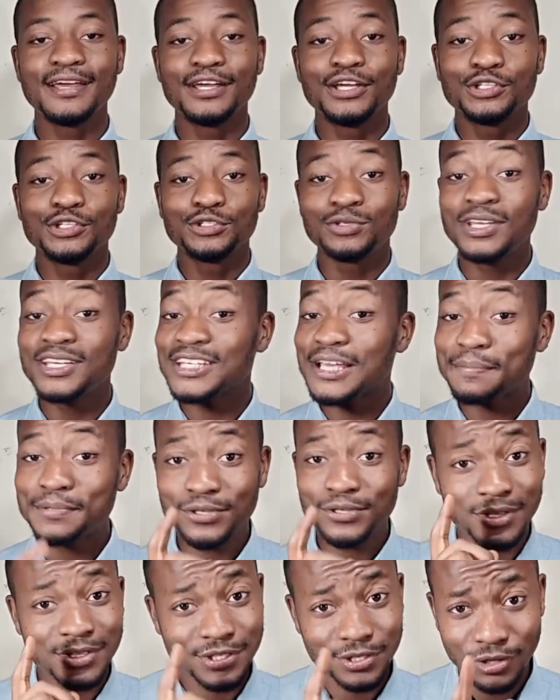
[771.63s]
Today's
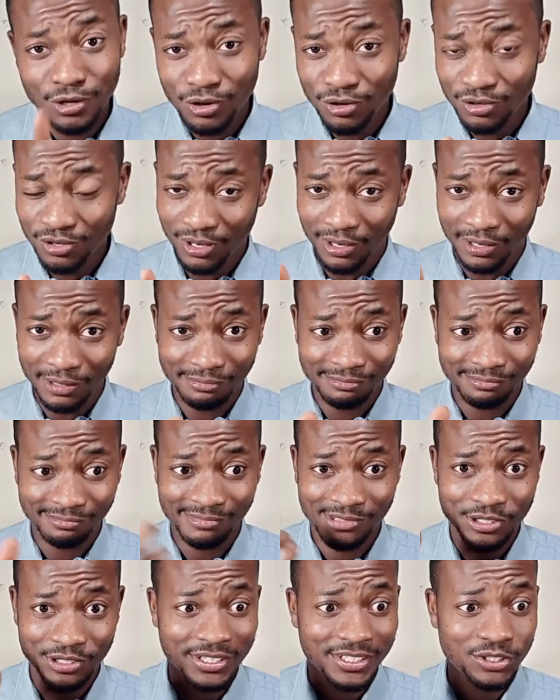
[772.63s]
episode is long.
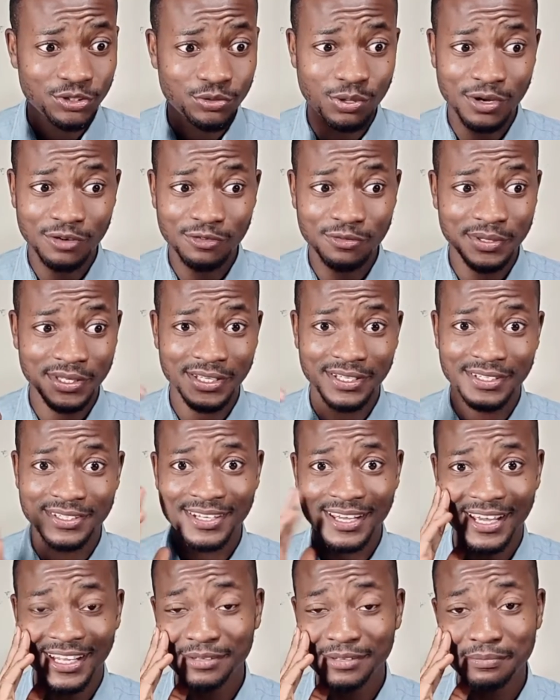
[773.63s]
It's already 12 minutes.
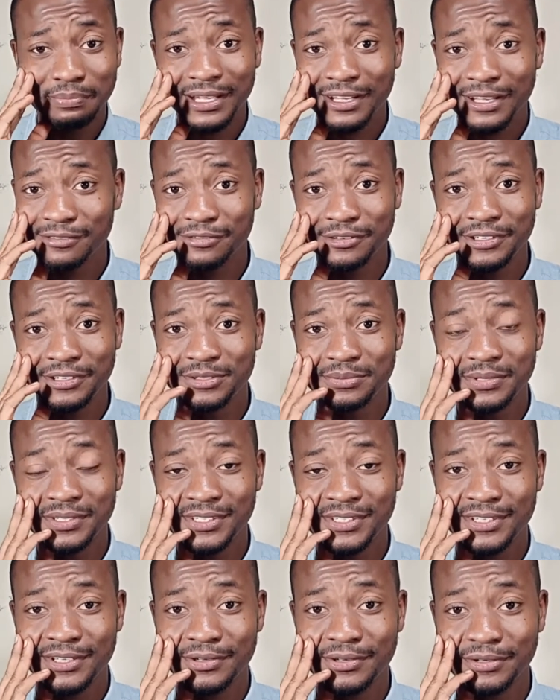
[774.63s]
I didn't plan for it to be
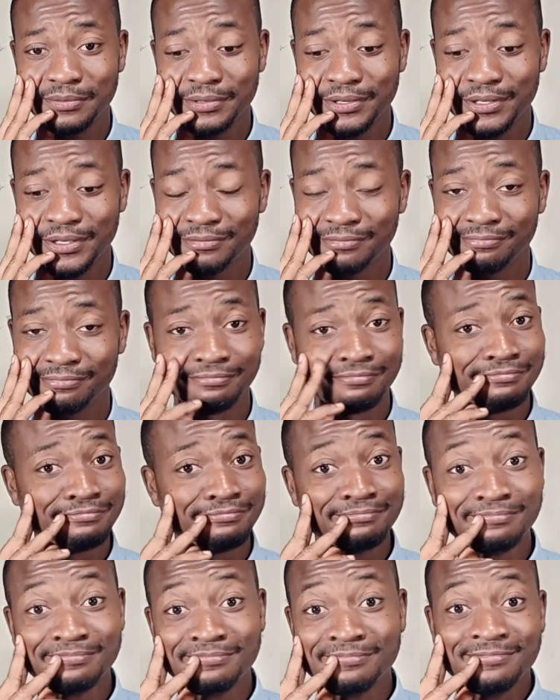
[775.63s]
this long, but
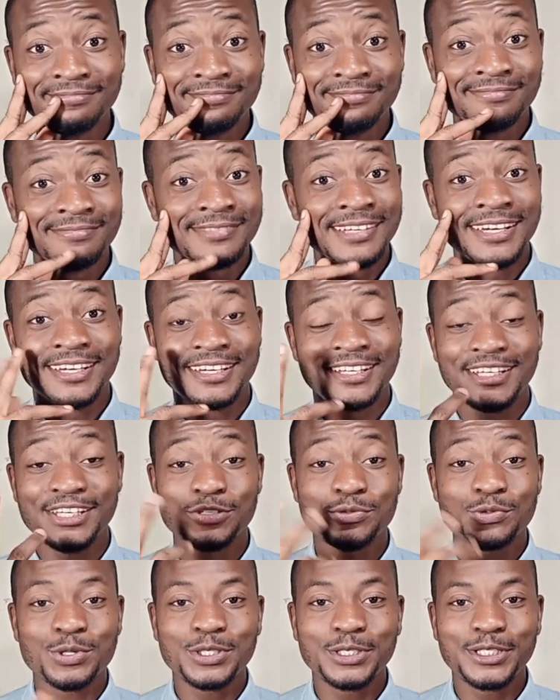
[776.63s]
it is
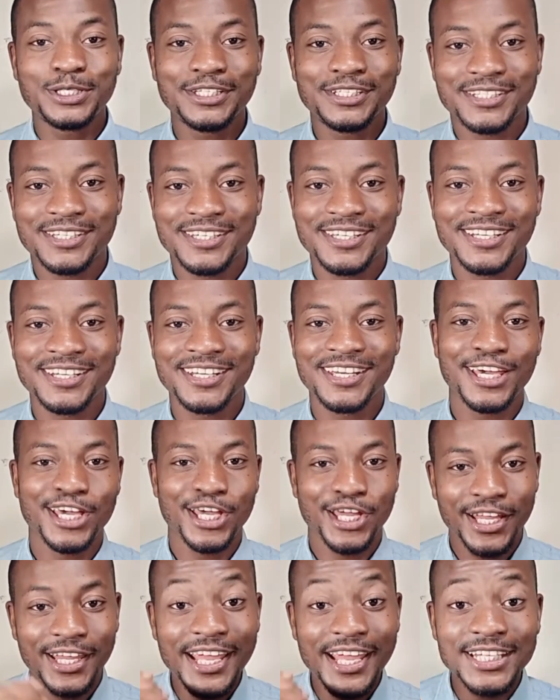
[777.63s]
what it is.
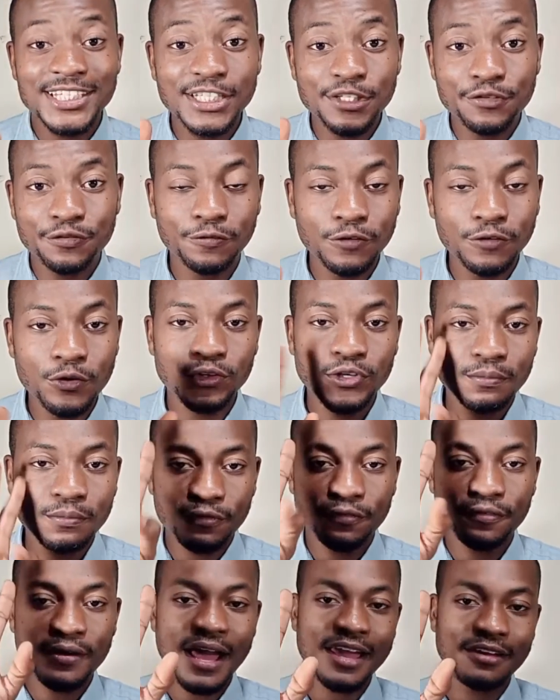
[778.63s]
Let it flow. Number
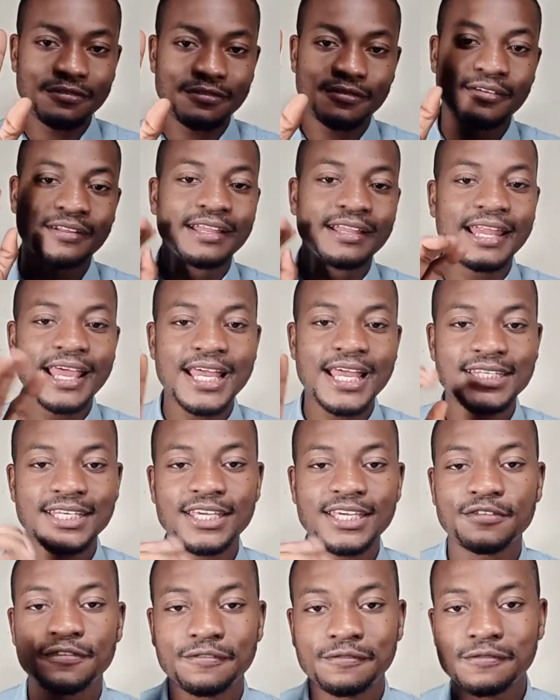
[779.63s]
5, let
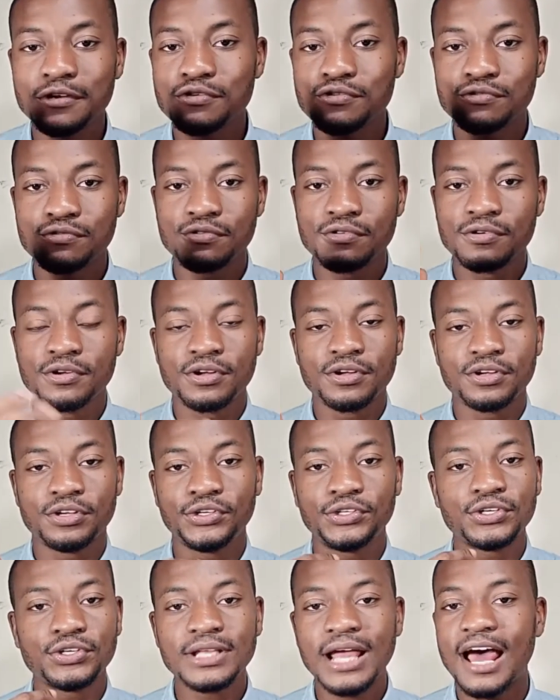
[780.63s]
it flow. You
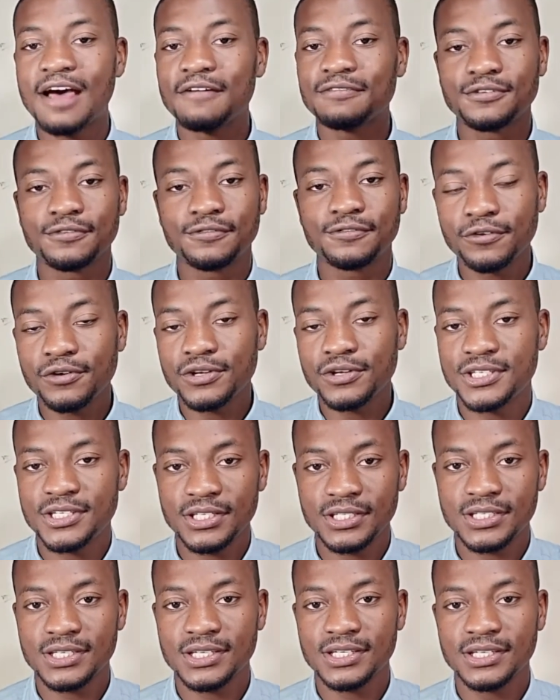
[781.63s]
don't have to force
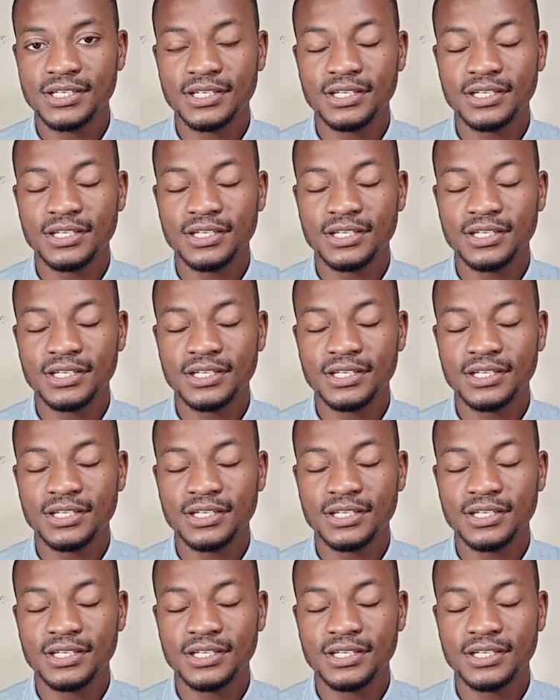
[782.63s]
it.